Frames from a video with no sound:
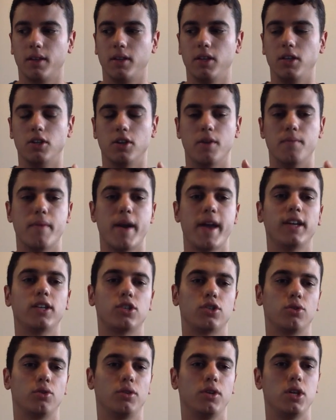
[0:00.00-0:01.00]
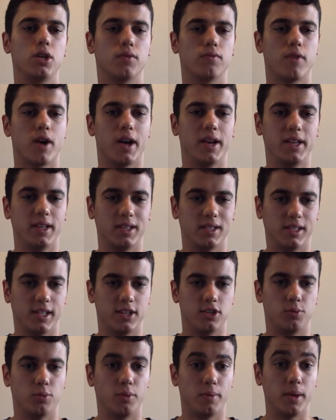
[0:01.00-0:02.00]
Make sure that your writing is
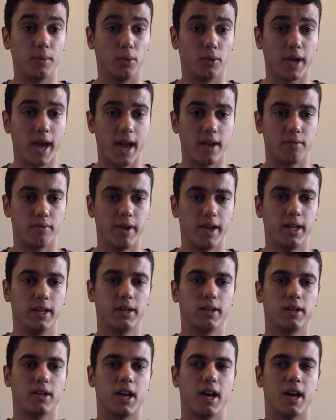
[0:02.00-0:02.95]
legible. People can read it.